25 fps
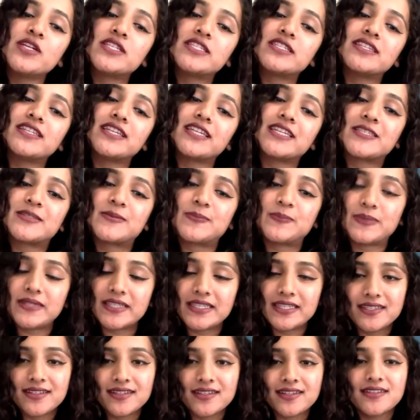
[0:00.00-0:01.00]
was your
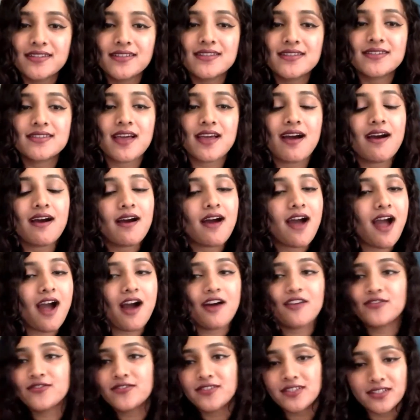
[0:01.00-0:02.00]
experience
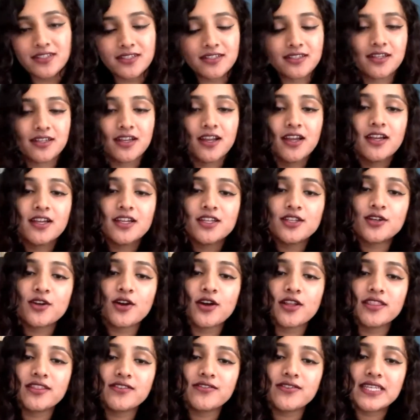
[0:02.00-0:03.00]
after you
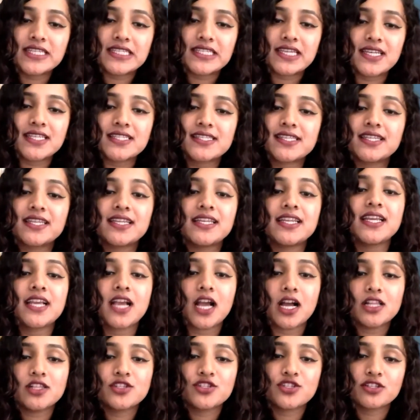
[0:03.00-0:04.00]
got the visa? Is there any
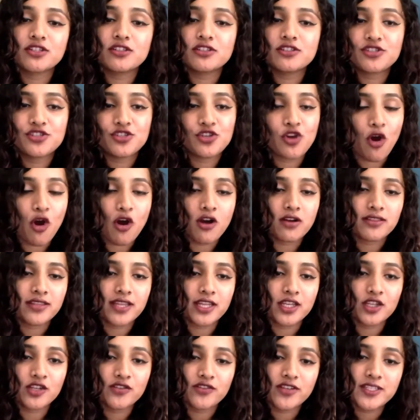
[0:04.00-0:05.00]
cultural shock
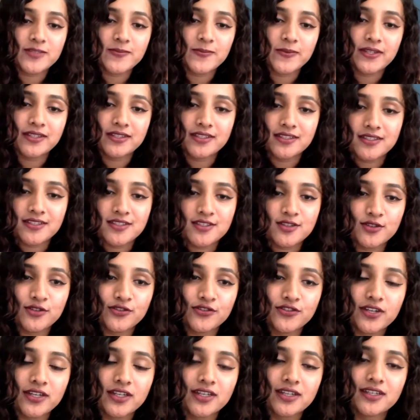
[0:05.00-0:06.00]
that you've experienced so
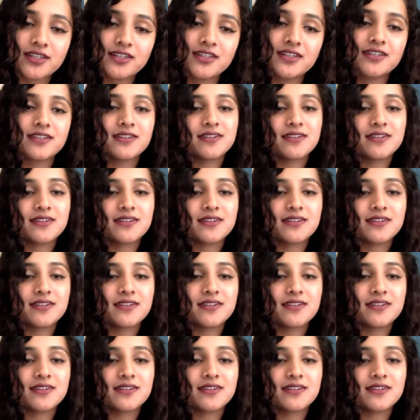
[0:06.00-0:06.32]
far?